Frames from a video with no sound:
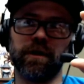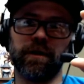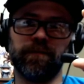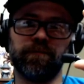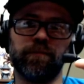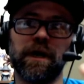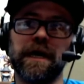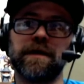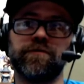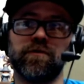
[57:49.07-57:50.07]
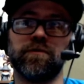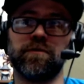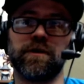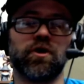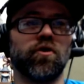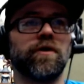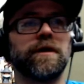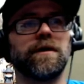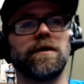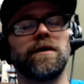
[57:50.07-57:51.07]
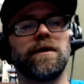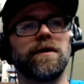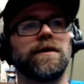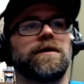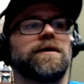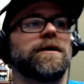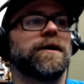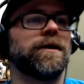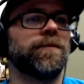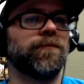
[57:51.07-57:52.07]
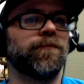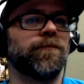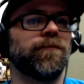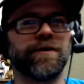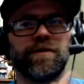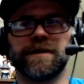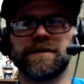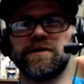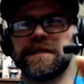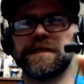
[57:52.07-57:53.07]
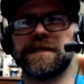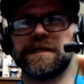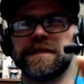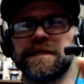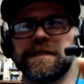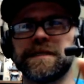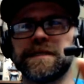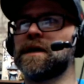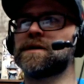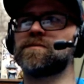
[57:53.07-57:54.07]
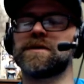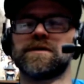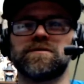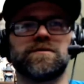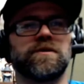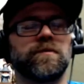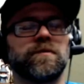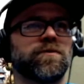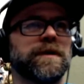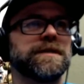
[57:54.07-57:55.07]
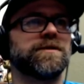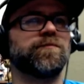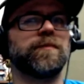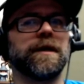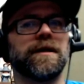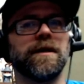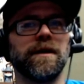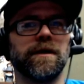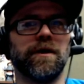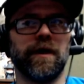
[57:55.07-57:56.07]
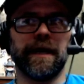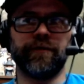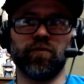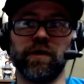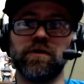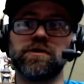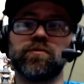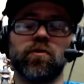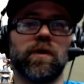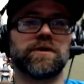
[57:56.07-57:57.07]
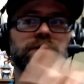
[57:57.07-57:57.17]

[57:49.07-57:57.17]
pod for Keurig. I don't like to use the actual Keurig pods because there's so much waste, but yeah, I have a reusable one, so I just